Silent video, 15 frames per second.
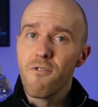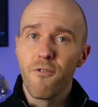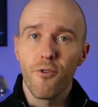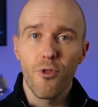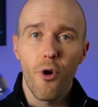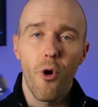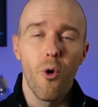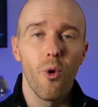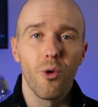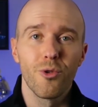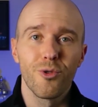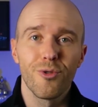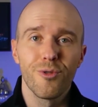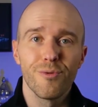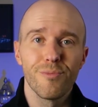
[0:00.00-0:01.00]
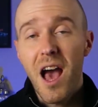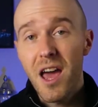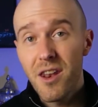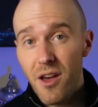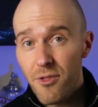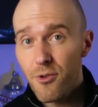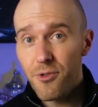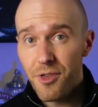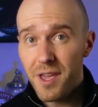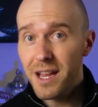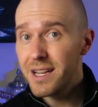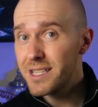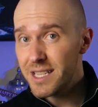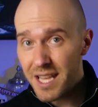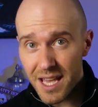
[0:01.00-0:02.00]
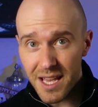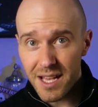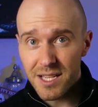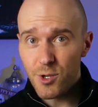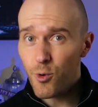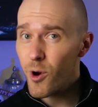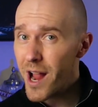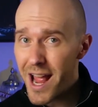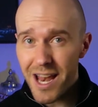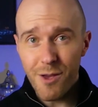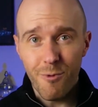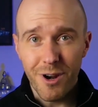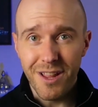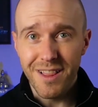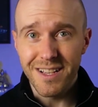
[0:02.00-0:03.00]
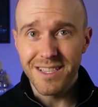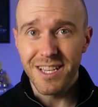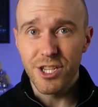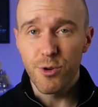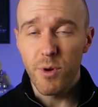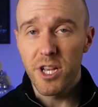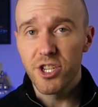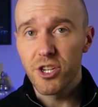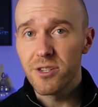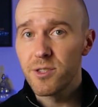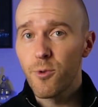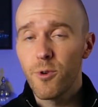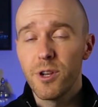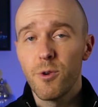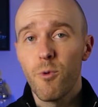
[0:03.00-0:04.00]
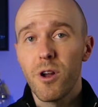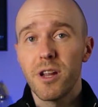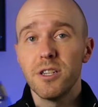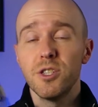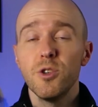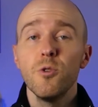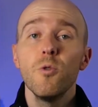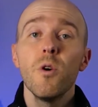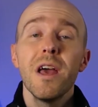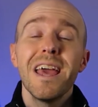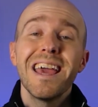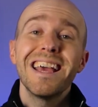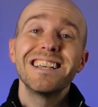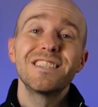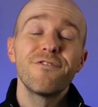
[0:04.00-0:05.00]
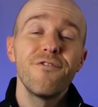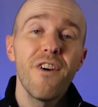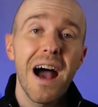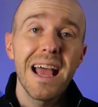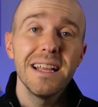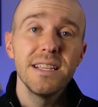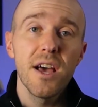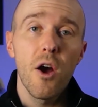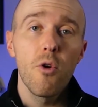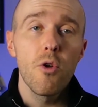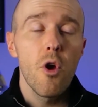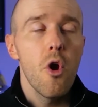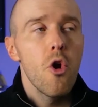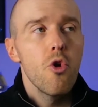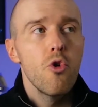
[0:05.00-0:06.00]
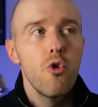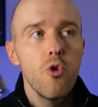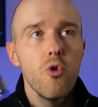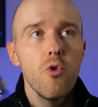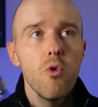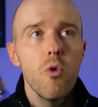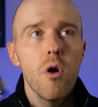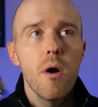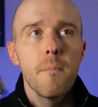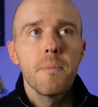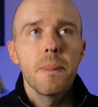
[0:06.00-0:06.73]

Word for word: for the whole group. Another thing Tiz or anyone in this situation is going to want to do is find out who